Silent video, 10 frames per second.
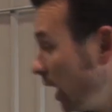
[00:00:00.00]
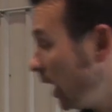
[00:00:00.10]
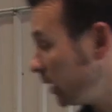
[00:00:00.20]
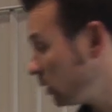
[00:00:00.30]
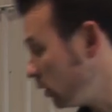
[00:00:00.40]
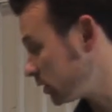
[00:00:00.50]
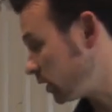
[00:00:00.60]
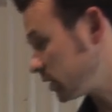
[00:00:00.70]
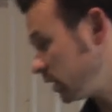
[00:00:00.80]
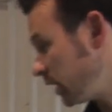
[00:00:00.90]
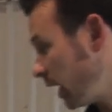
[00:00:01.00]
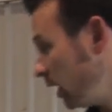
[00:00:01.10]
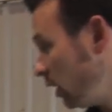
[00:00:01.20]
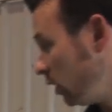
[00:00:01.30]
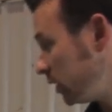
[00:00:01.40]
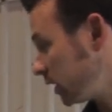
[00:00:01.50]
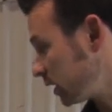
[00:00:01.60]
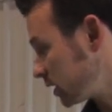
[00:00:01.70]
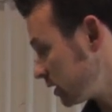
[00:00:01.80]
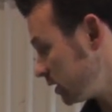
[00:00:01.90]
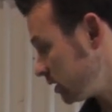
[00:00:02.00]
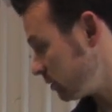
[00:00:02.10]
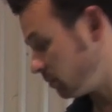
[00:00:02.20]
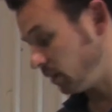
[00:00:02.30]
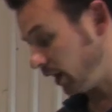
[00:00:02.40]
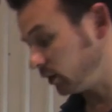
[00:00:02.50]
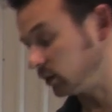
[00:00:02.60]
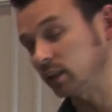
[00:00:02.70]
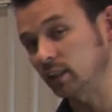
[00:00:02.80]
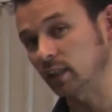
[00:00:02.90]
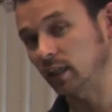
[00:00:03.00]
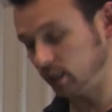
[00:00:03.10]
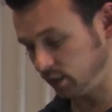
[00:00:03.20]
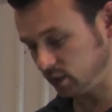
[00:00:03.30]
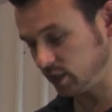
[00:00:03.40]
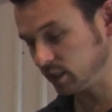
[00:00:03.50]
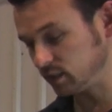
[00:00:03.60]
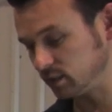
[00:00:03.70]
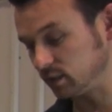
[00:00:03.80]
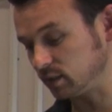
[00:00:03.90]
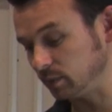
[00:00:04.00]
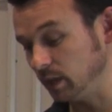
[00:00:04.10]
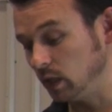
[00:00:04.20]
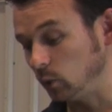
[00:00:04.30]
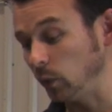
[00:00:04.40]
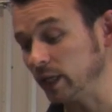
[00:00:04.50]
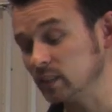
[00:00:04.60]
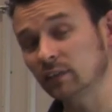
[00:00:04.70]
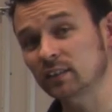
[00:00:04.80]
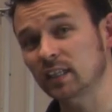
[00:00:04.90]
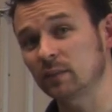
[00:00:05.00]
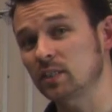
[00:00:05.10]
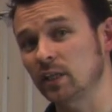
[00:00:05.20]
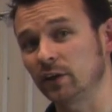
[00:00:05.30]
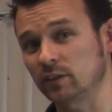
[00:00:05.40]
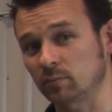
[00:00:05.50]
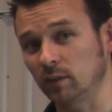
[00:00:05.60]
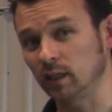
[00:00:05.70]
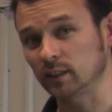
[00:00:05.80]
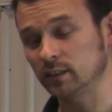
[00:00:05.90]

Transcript: Uh, you'll also see that on the ignition system and on the injection system, we actually have the same series as plug.